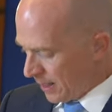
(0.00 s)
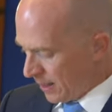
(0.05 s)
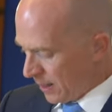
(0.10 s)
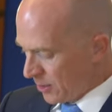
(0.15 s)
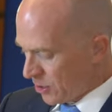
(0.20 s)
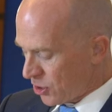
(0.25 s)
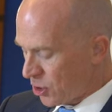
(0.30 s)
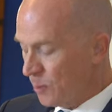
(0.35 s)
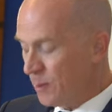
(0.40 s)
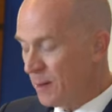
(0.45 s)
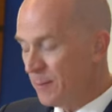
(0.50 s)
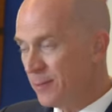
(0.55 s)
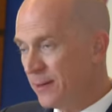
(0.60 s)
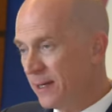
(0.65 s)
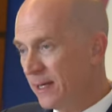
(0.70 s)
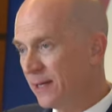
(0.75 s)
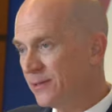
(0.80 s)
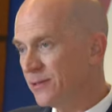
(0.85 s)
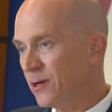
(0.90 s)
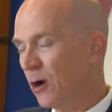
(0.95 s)
Human
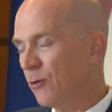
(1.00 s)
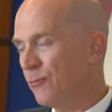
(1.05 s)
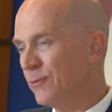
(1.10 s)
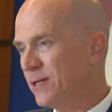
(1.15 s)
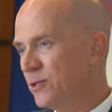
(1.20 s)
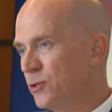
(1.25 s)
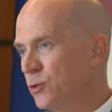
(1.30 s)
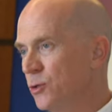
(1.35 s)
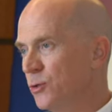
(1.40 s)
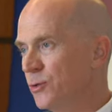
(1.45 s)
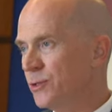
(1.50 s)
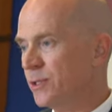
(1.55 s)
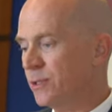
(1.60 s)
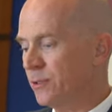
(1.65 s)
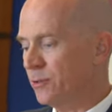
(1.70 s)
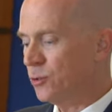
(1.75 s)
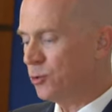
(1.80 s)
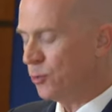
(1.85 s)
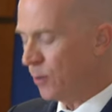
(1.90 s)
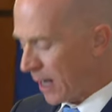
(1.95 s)
beings are
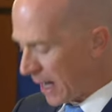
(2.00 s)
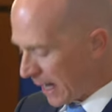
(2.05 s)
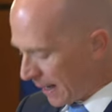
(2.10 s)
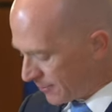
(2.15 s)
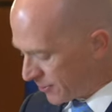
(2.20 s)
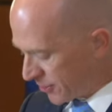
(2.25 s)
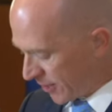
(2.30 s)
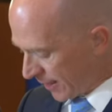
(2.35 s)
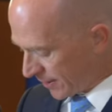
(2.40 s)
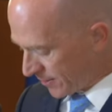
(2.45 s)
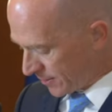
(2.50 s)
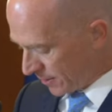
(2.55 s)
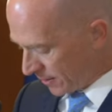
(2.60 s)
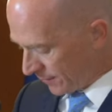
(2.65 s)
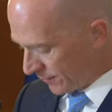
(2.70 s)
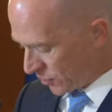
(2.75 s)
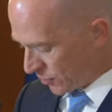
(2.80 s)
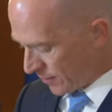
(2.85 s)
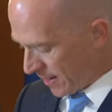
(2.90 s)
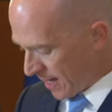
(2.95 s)
reduced to objects
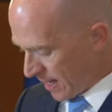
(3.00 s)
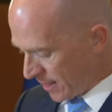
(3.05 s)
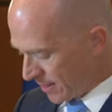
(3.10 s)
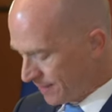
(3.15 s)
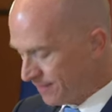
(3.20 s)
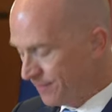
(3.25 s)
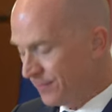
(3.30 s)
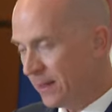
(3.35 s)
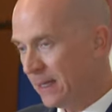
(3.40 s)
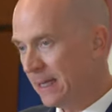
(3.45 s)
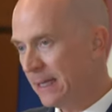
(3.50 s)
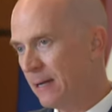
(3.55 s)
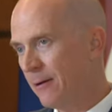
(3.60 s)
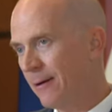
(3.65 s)
of trade. Now,